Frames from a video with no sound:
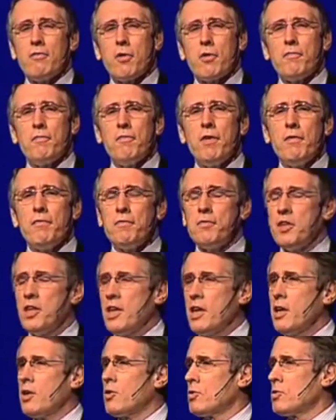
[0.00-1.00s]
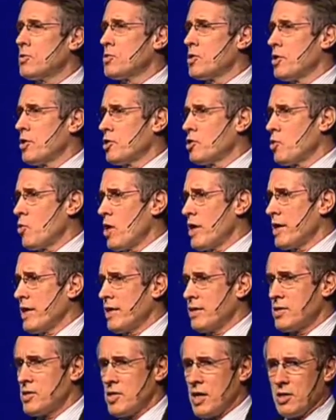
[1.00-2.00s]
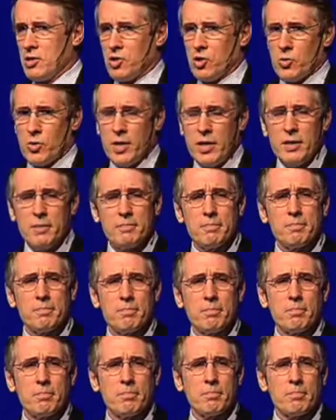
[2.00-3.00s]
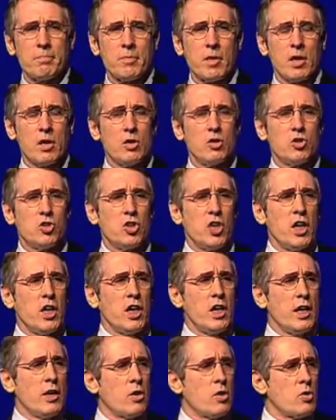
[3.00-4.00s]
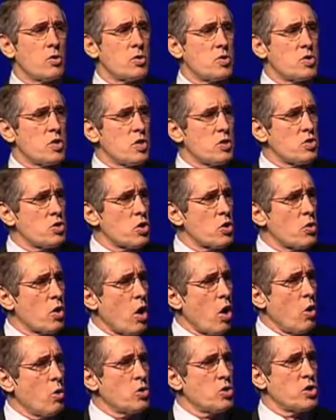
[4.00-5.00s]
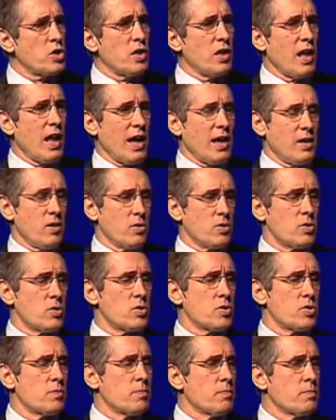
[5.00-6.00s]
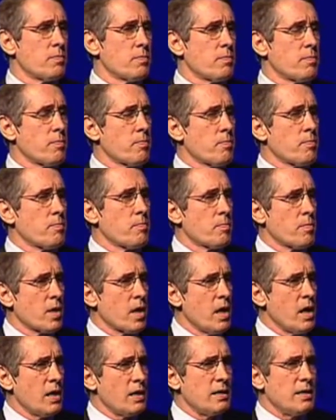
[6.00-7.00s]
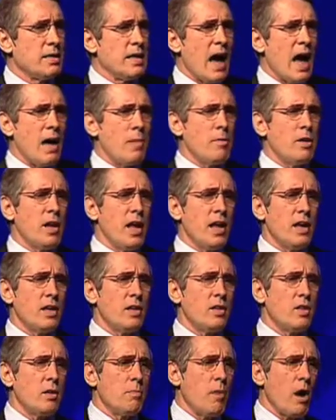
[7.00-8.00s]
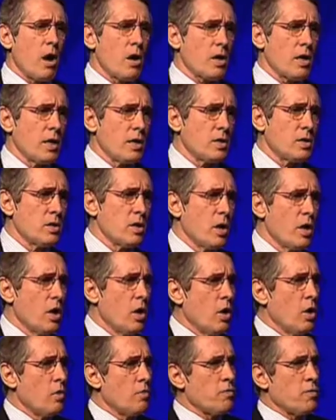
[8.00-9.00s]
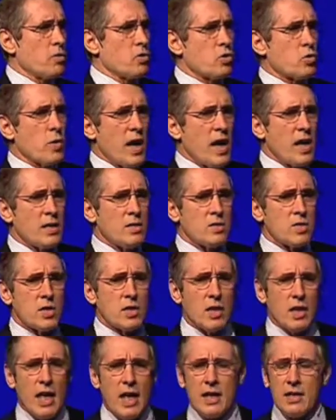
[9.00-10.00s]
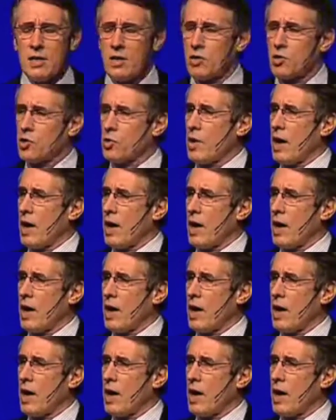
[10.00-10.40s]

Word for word: For 50 years in the 20th century, she and her sister ocean liners dominated the market for transatlantic